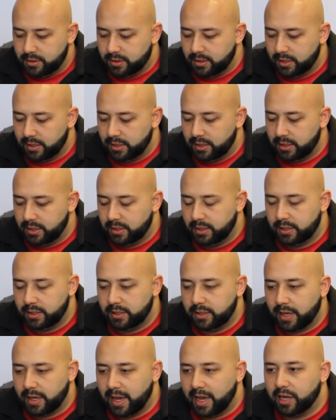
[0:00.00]

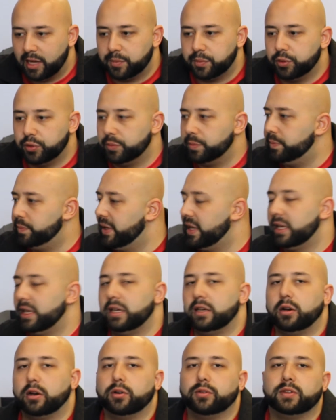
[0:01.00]
the output
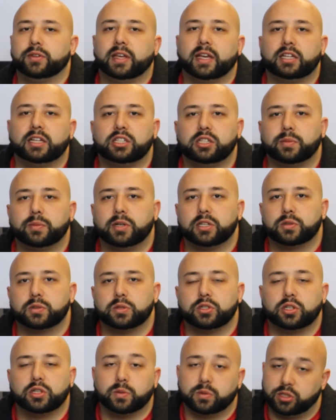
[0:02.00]
B on the HDMI
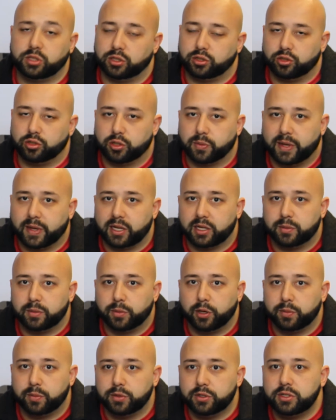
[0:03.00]
switcher, which I'll talk about in a
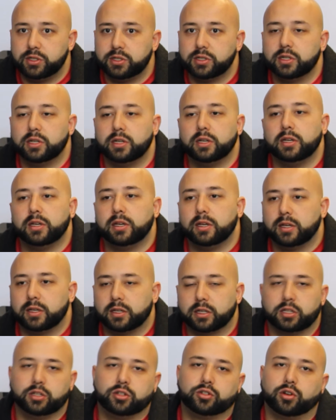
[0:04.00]
moment,
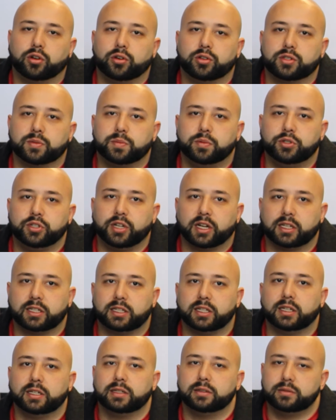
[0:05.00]
controls the
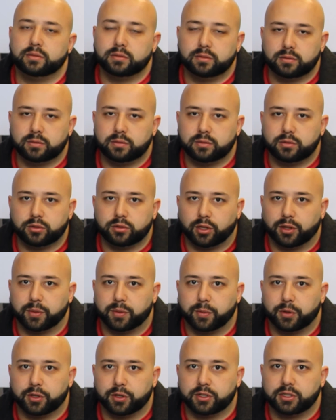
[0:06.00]
projector, not
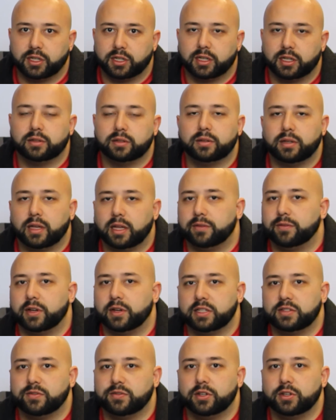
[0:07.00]
the monitor, and
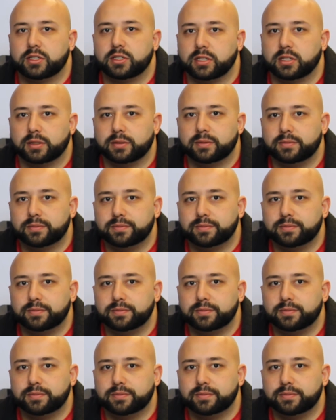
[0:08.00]
vice versa